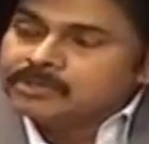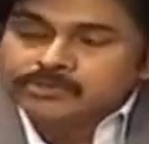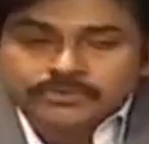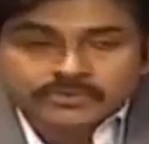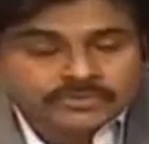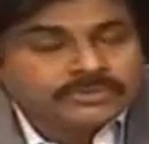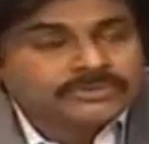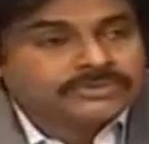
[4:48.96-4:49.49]

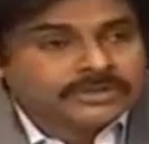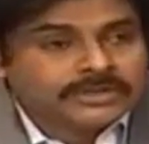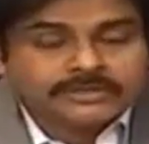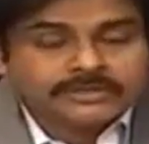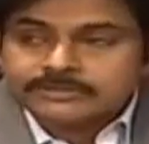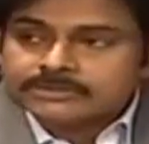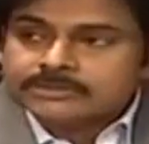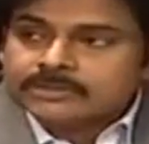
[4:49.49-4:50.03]
doing good
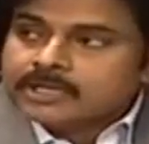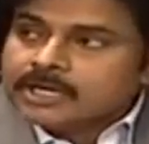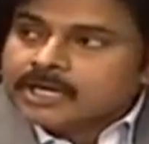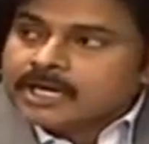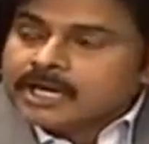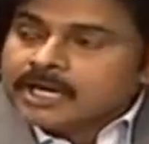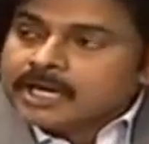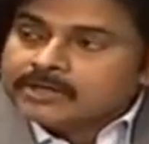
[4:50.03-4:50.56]
things.
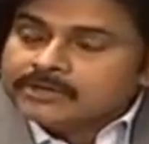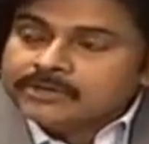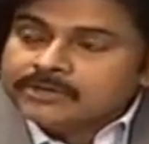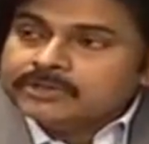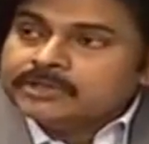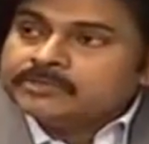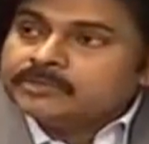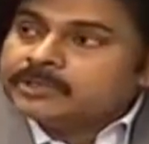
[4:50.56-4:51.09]
And
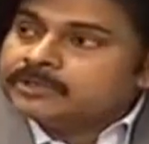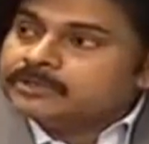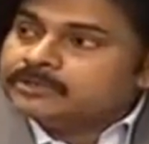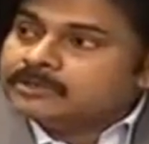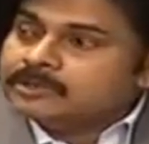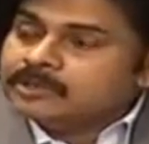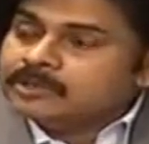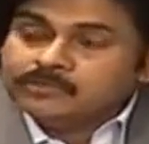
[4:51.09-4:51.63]
here I've
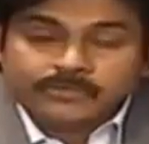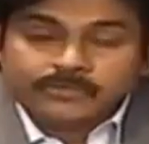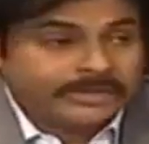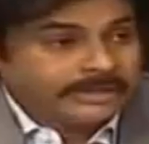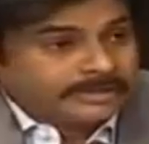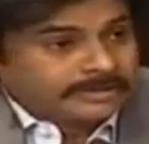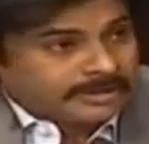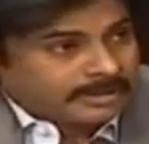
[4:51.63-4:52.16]
been uh,
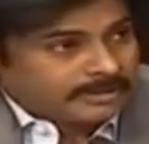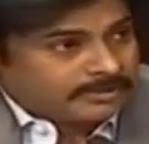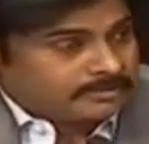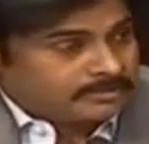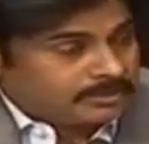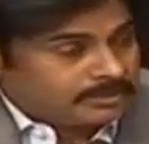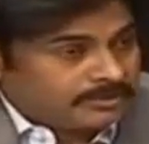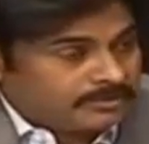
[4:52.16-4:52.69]
failing. Uh,
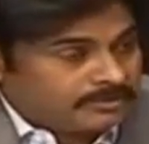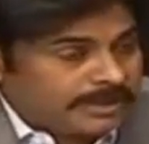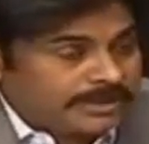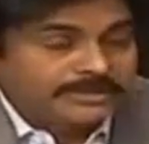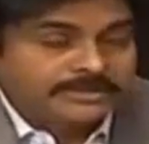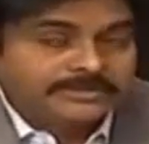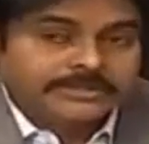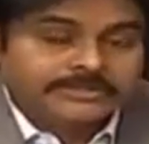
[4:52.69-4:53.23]
I
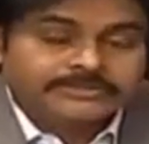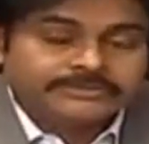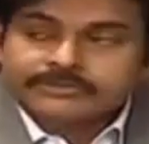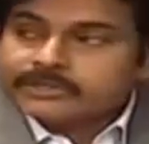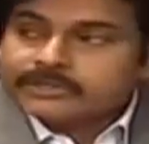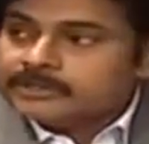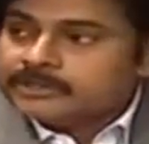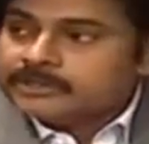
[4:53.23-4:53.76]
failed in 10th
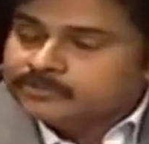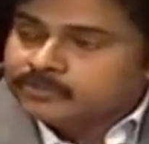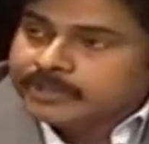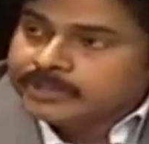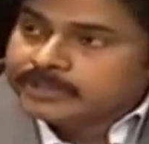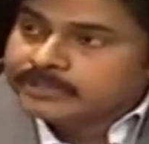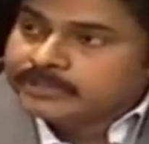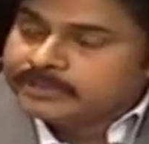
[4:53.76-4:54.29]
grade. I
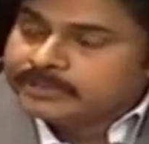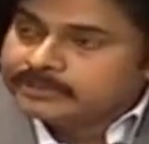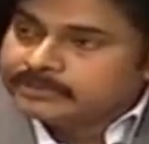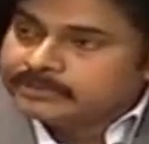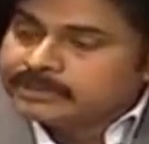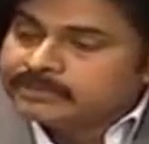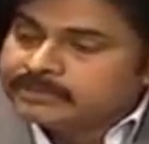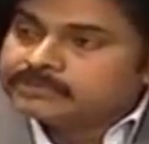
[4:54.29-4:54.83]
failed
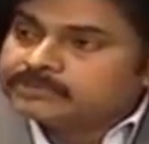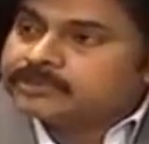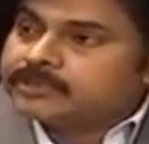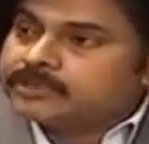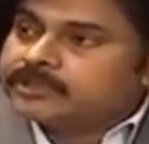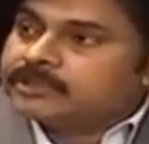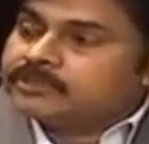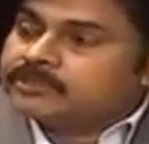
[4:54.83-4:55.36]
in 11th
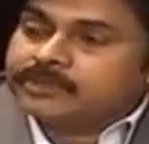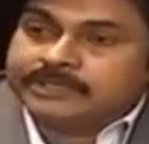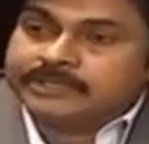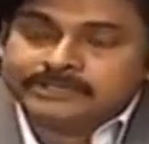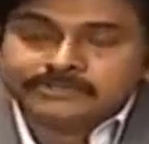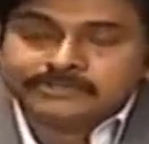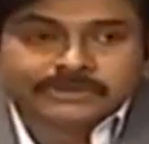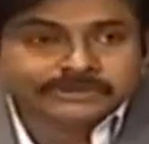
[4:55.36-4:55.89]
grade. I failed
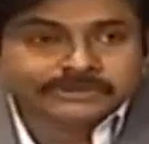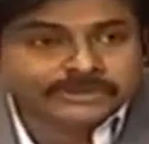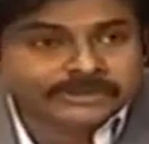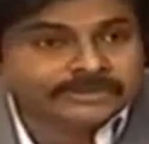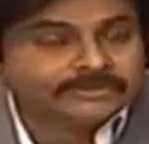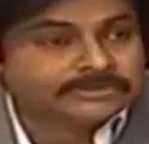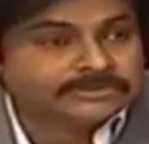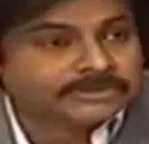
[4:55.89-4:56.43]
in 12th grade.
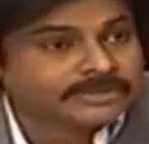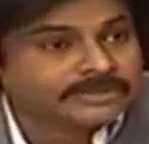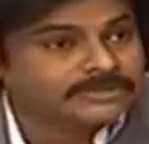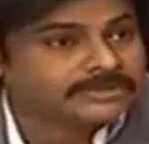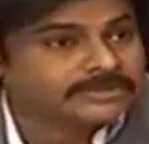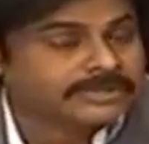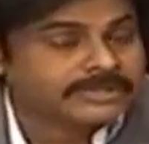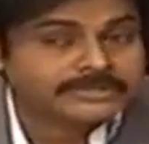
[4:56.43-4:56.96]
I was
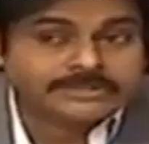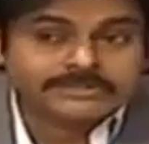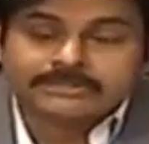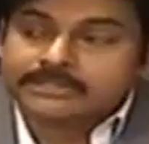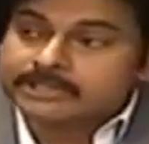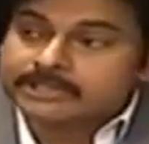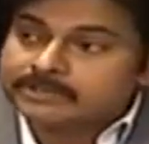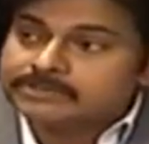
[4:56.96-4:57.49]

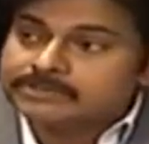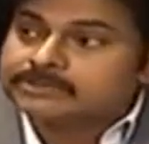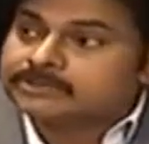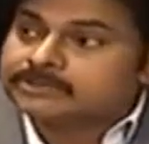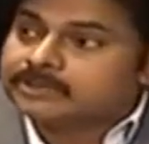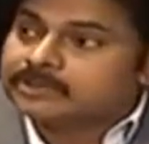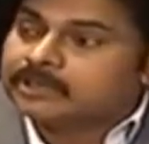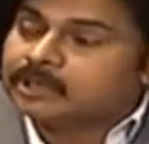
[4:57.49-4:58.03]
consistently I was,
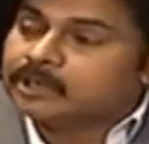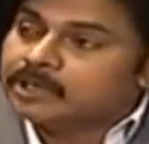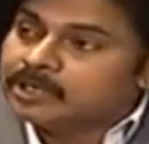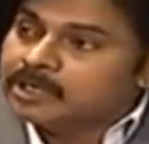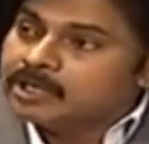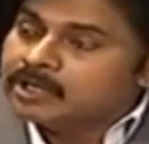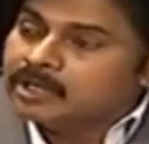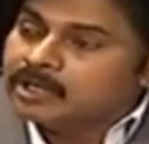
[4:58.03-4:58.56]
in, uh,
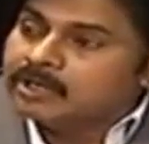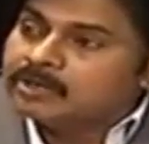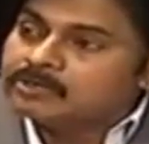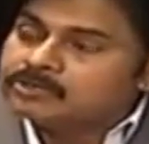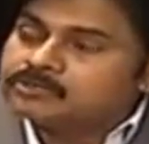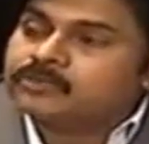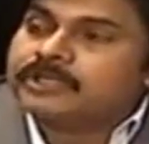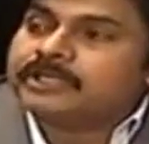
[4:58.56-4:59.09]
I
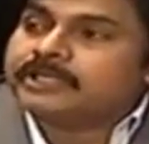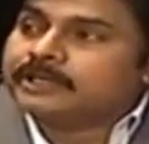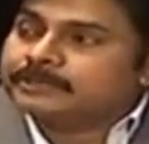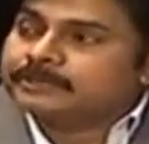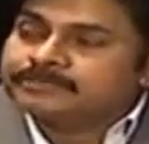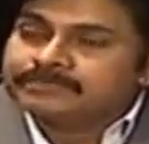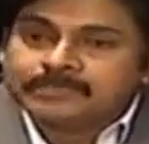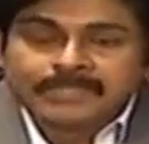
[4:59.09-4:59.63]
was
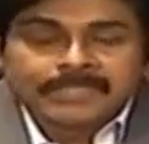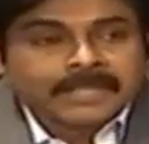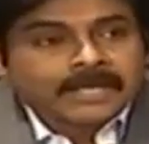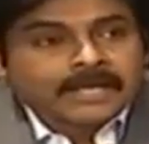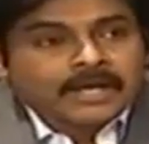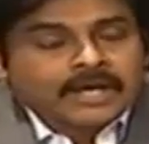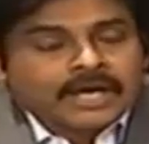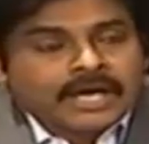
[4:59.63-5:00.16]
failing.
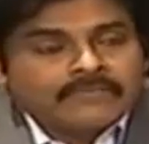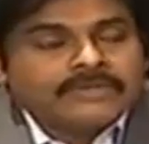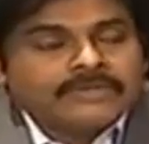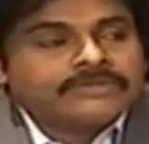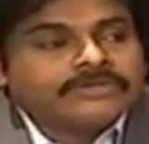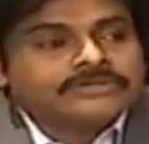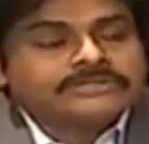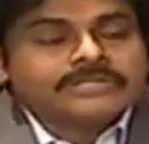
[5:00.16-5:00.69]
I
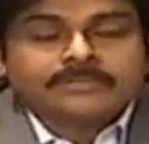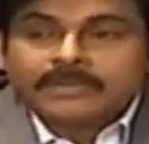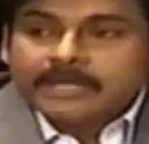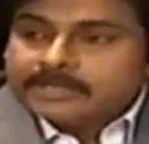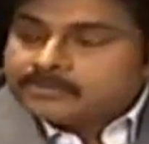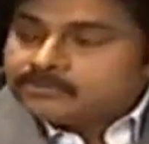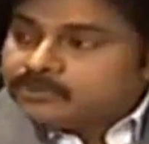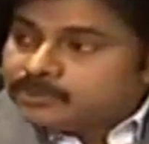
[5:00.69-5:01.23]
went into some
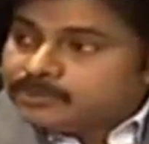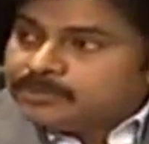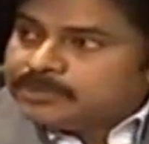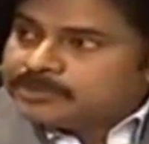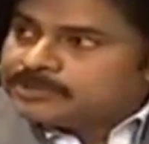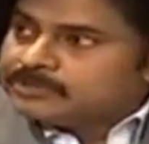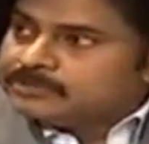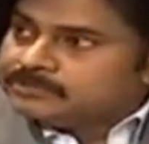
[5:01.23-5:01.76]
kind of
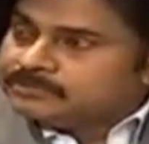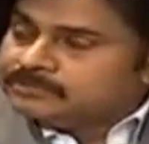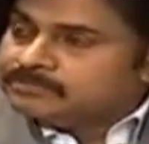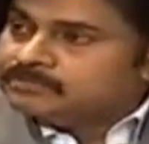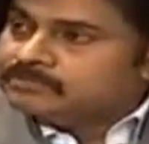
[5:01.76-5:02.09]
depression,